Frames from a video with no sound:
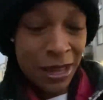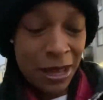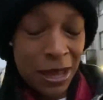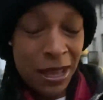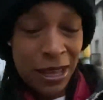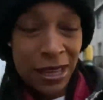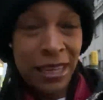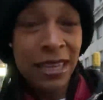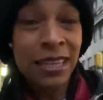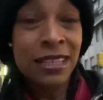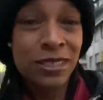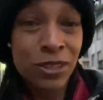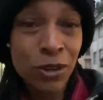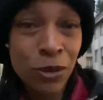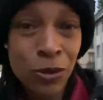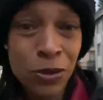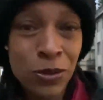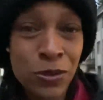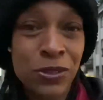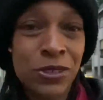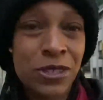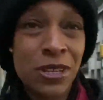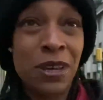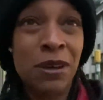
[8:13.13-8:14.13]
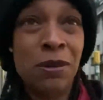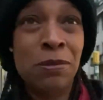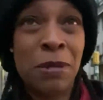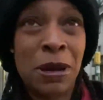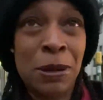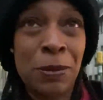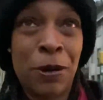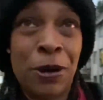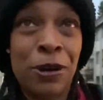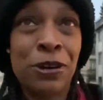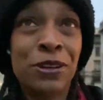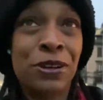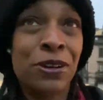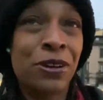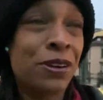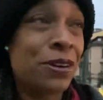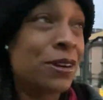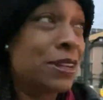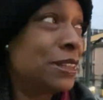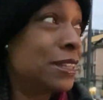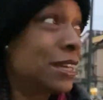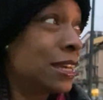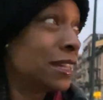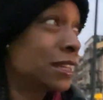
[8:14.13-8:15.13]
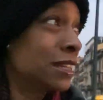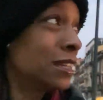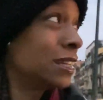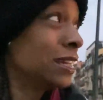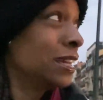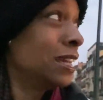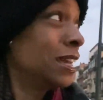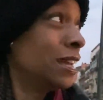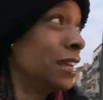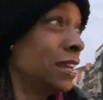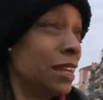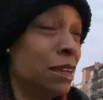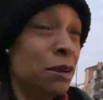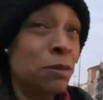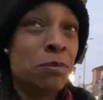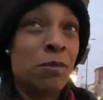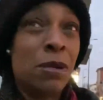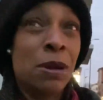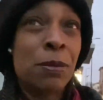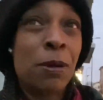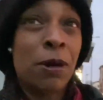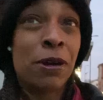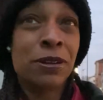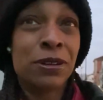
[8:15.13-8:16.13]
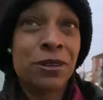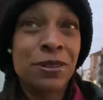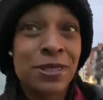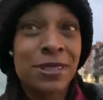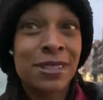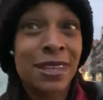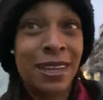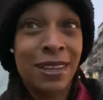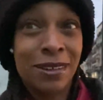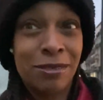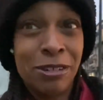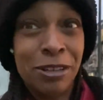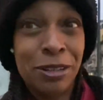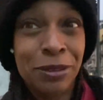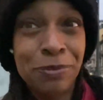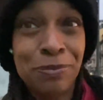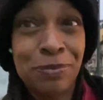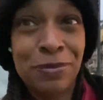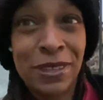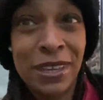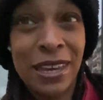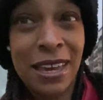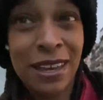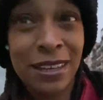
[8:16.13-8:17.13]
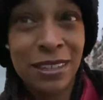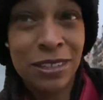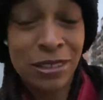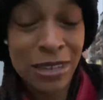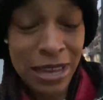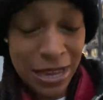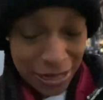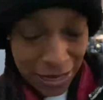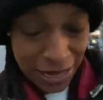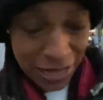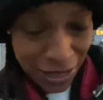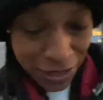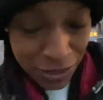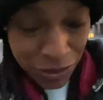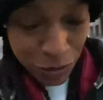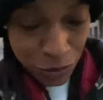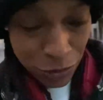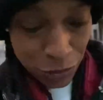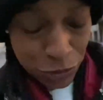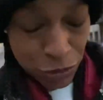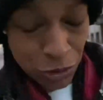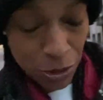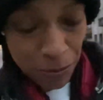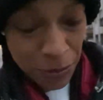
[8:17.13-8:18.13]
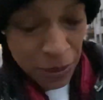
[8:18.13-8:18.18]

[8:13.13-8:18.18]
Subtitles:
he told my partner, and then my partner's like, well, yeah, you got to cancel your trip.